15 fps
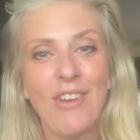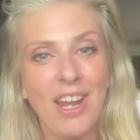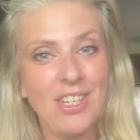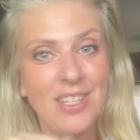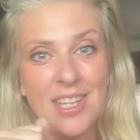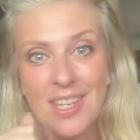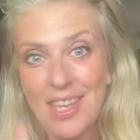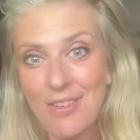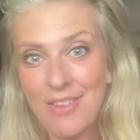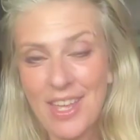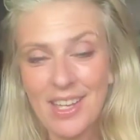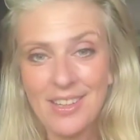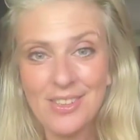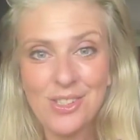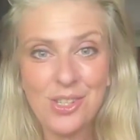you're actually
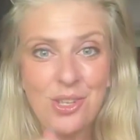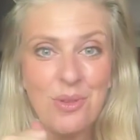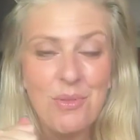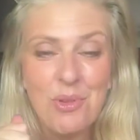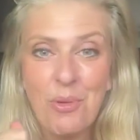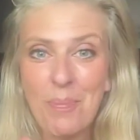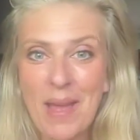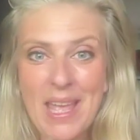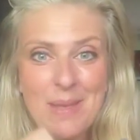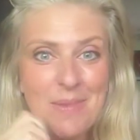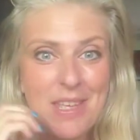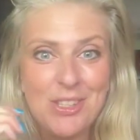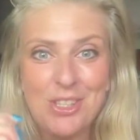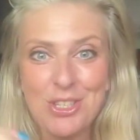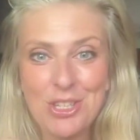giving to your
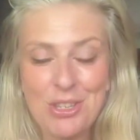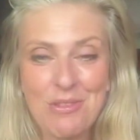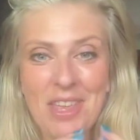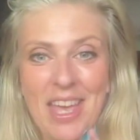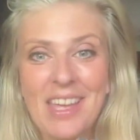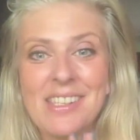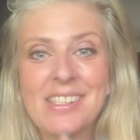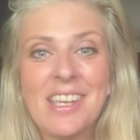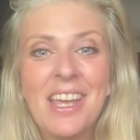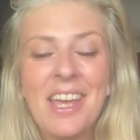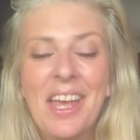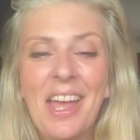baby to do this.